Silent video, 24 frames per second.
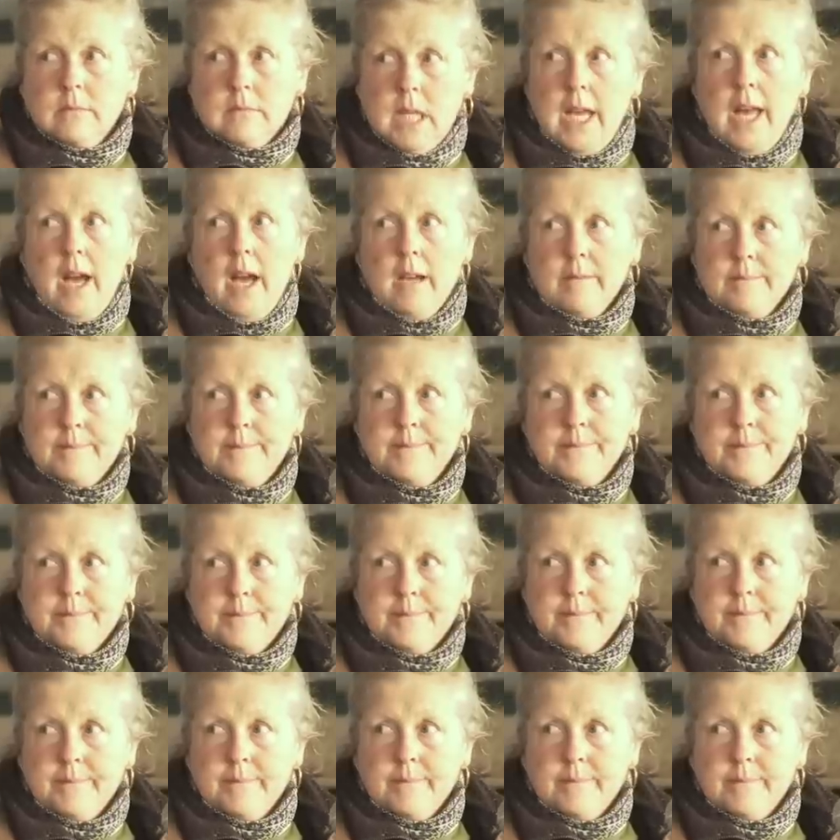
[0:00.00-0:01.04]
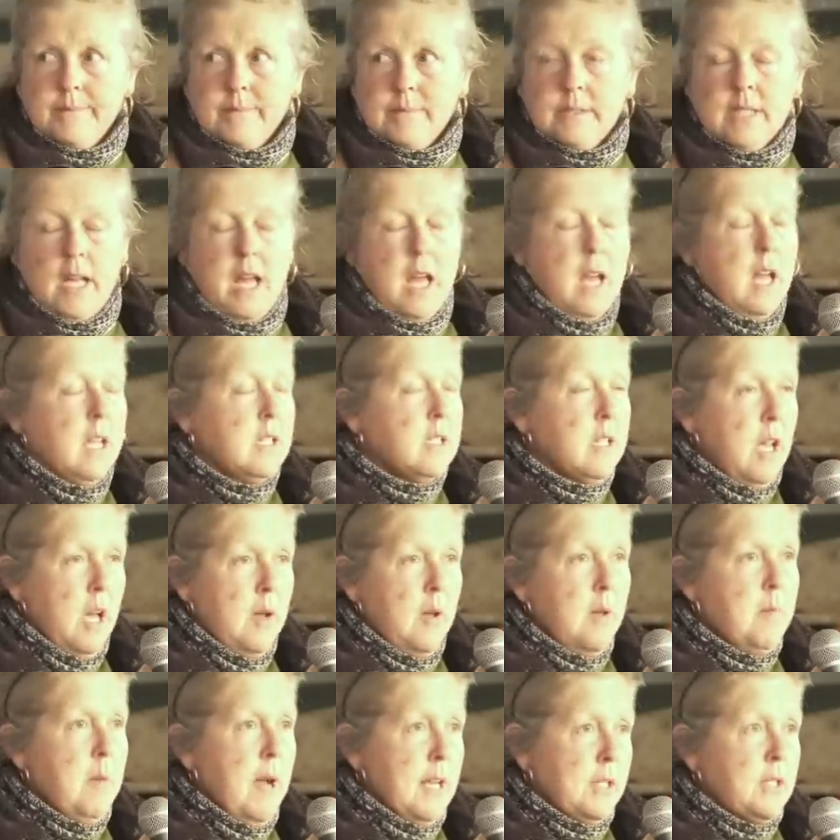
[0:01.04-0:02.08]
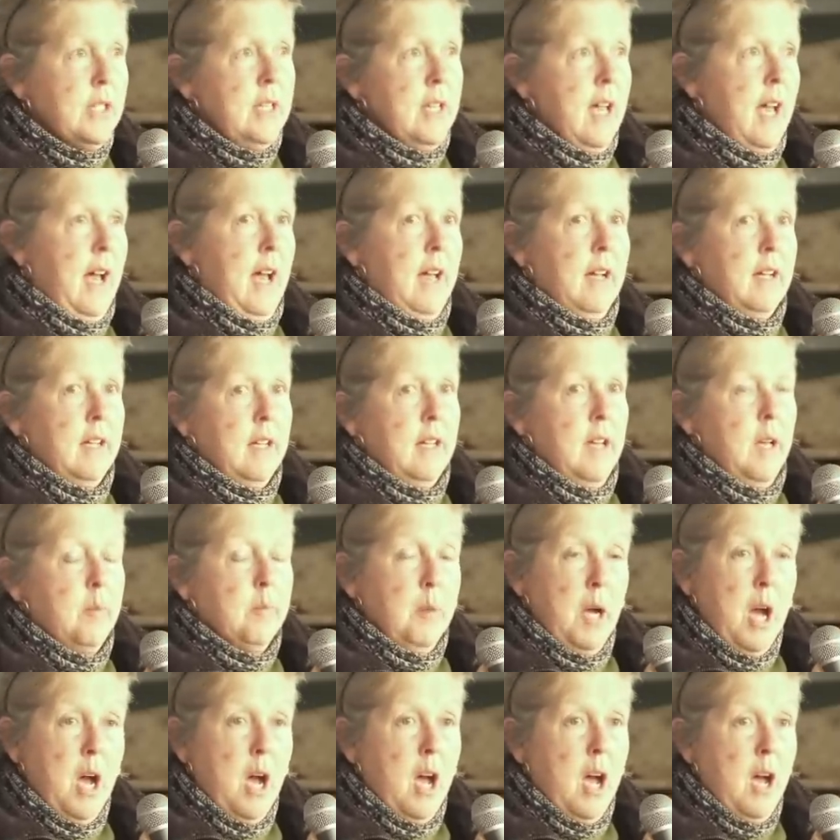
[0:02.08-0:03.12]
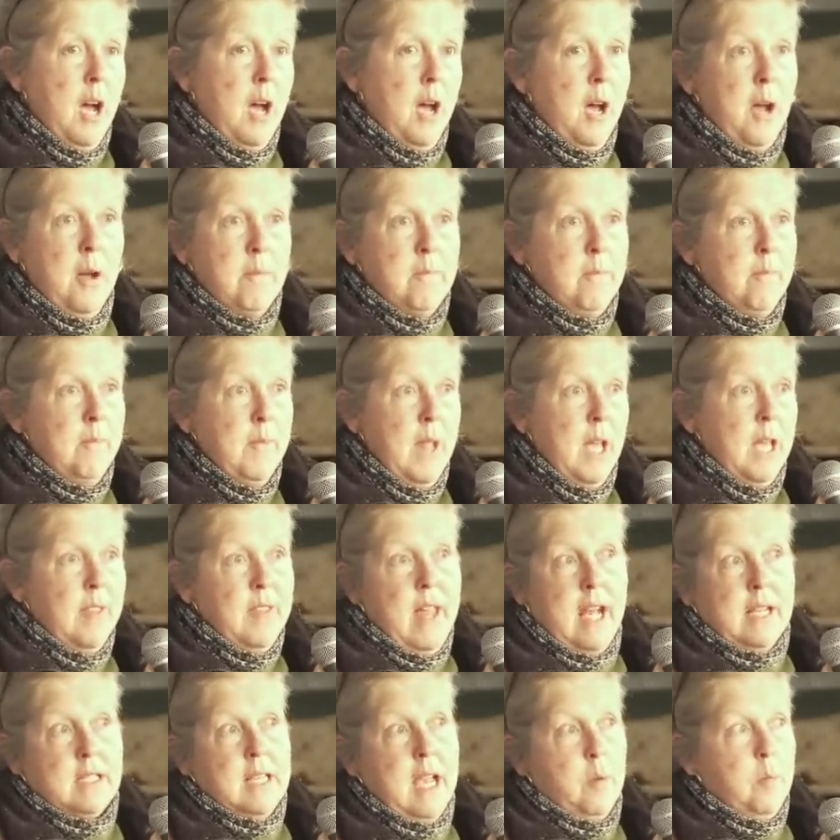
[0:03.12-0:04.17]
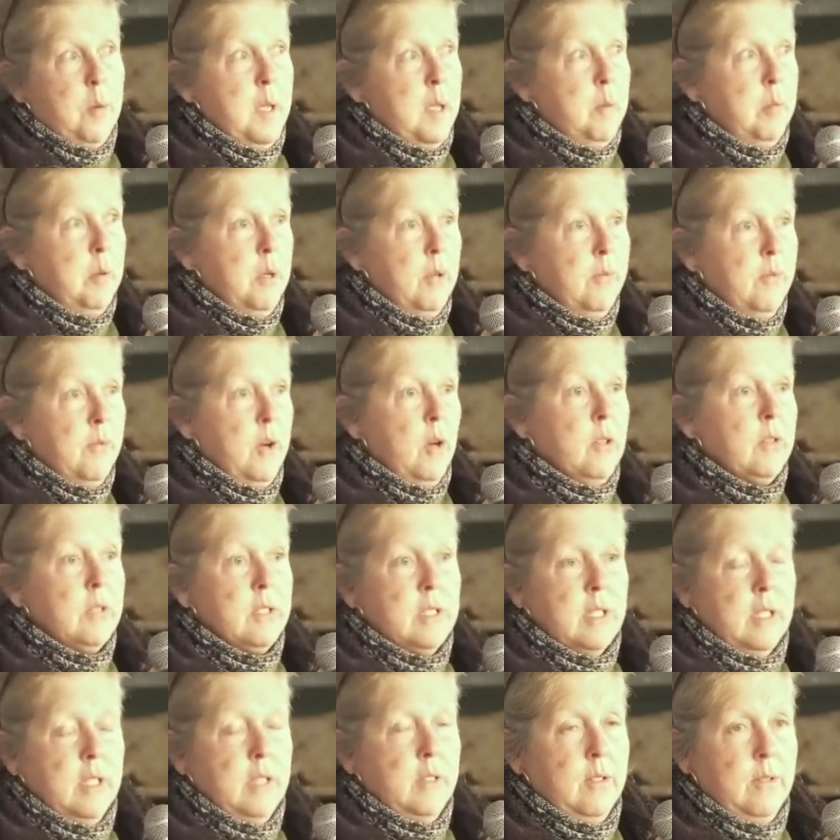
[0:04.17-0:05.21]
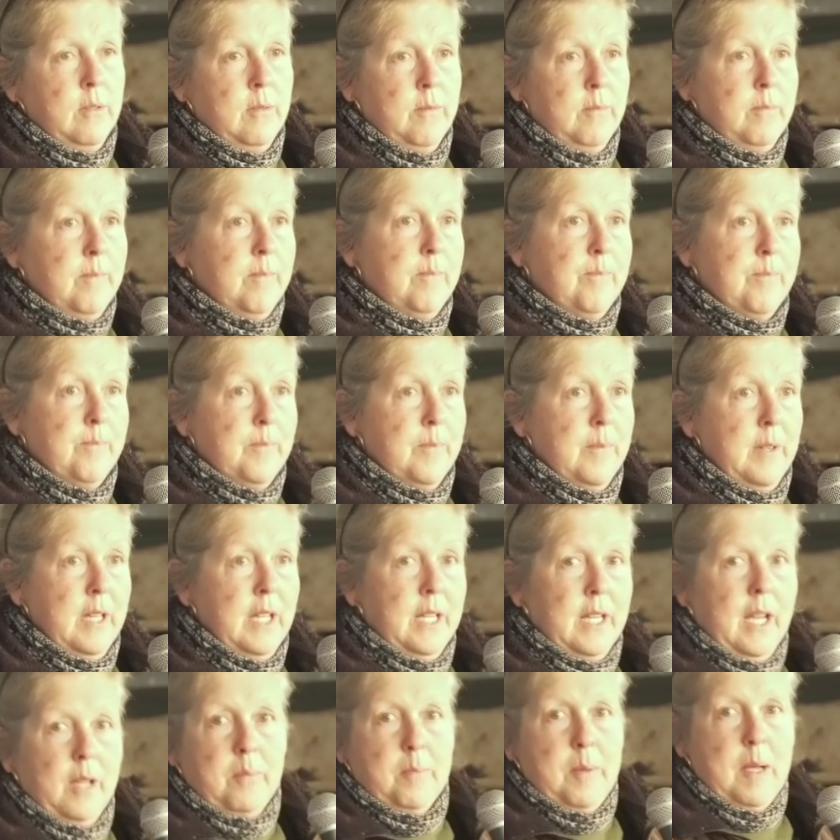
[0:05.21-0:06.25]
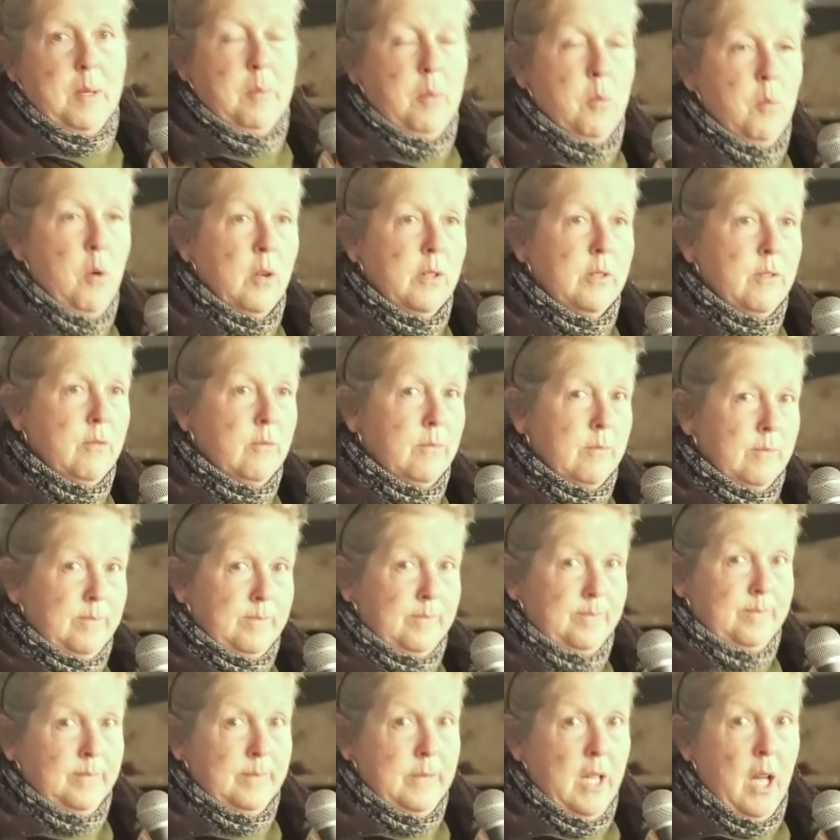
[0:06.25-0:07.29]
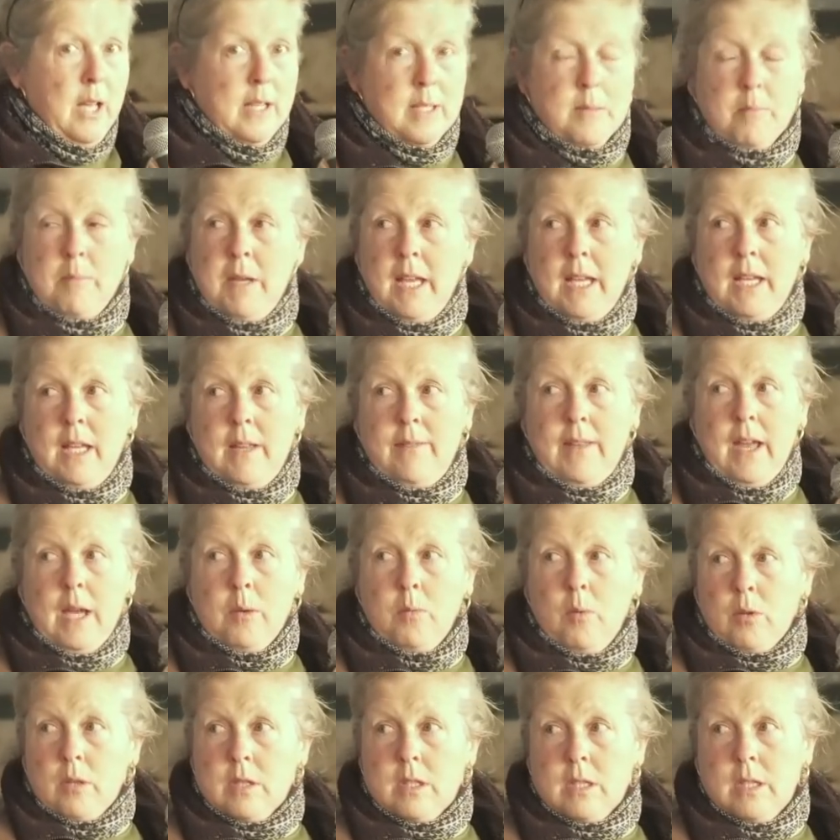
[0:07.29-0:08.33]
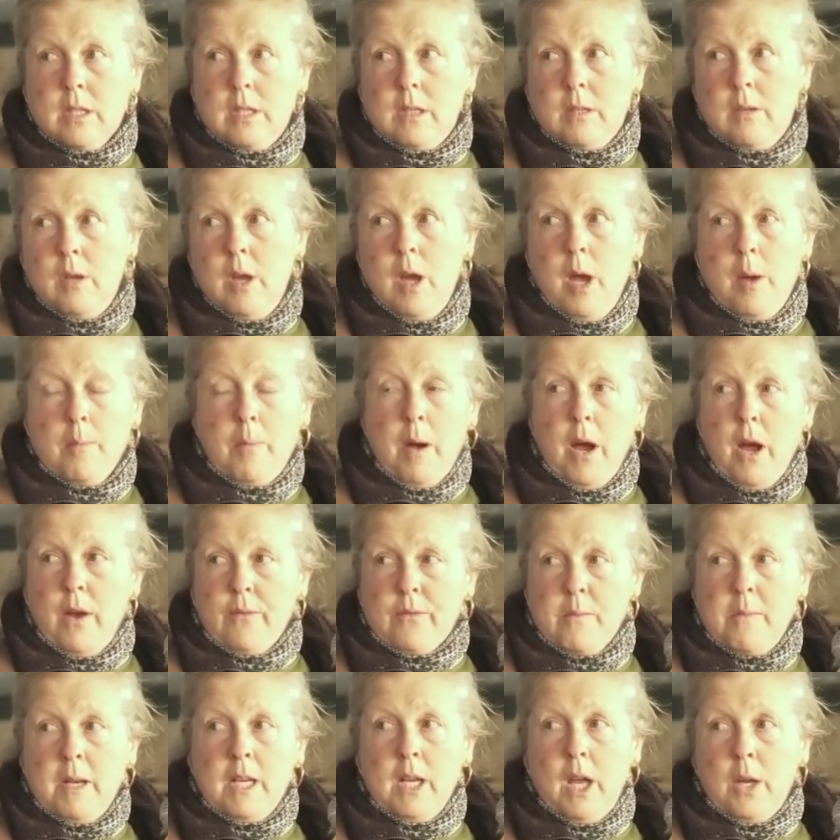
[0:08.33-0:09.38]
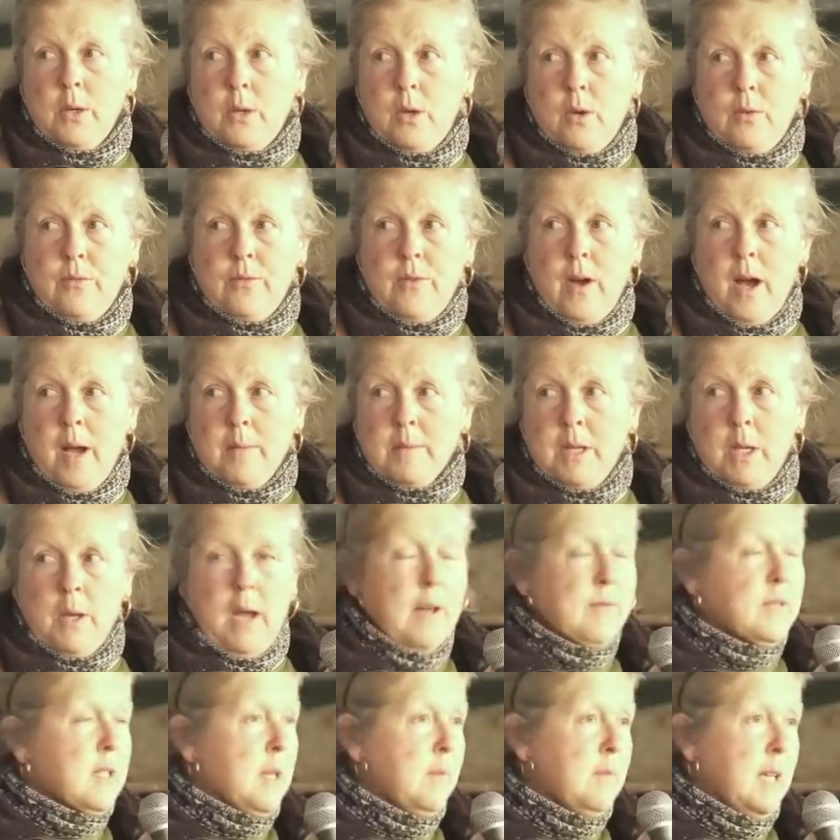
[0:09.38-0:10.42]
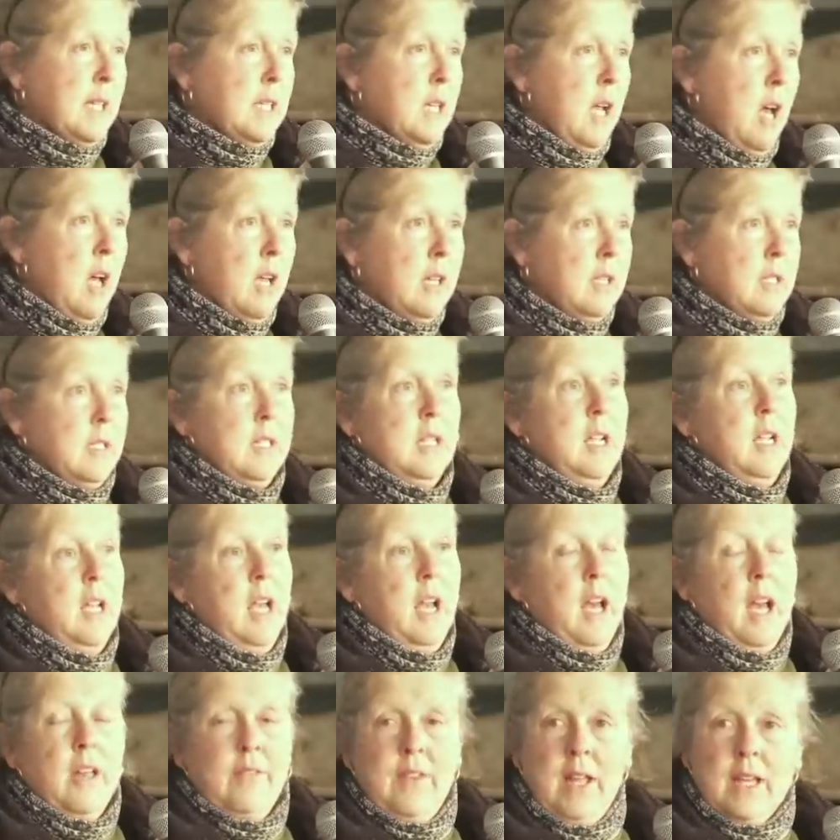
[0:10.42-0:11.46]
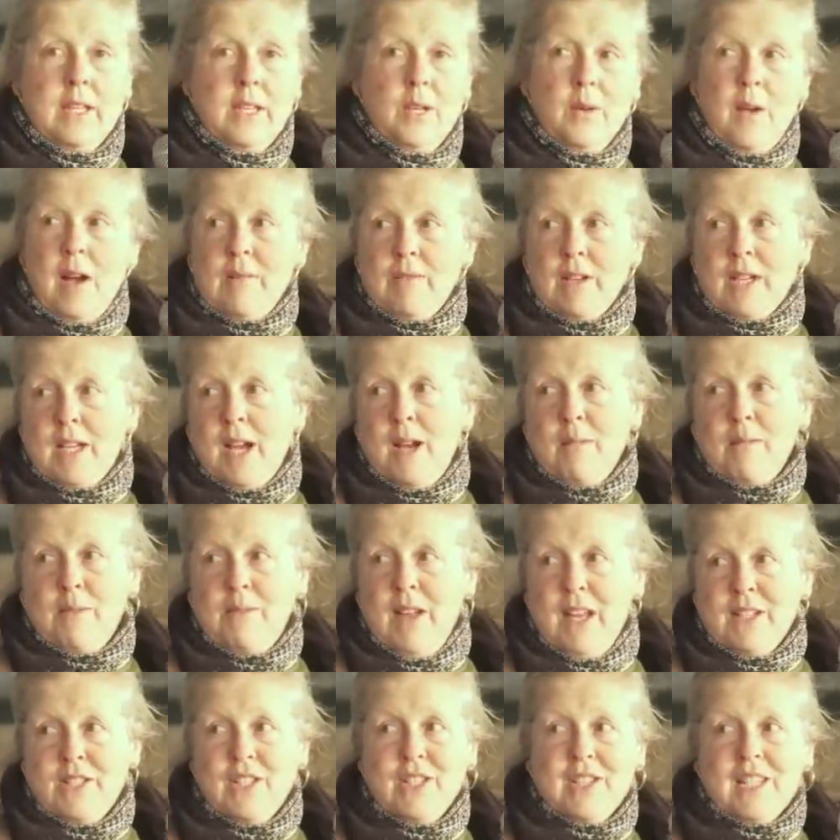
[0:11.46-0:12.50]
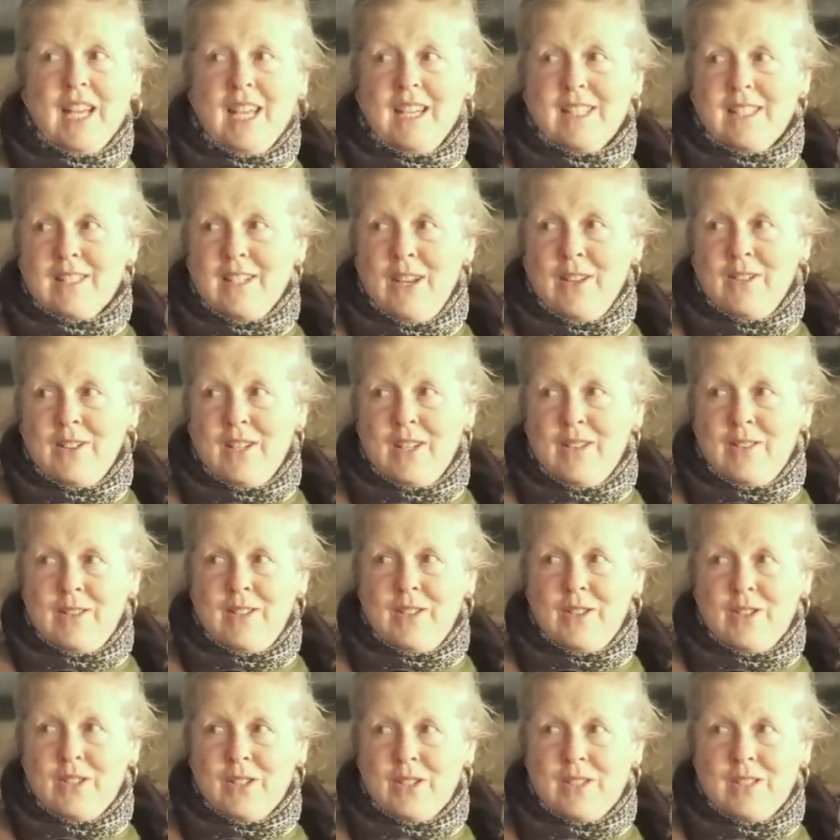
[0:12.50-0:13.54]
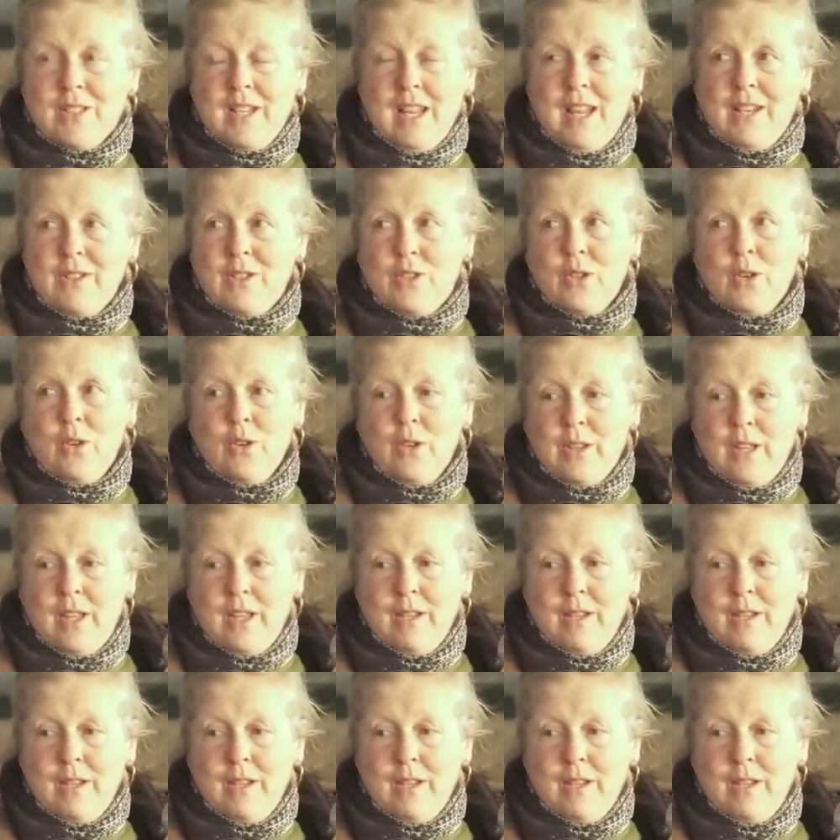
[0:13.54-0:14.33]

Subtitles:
Yeah. So imagine that. But that's how people have got to, you know, people want nice meat and they want to buy it from a local farm. You have something nice and then you have a couple of veggie days, don't you? And you just enjoy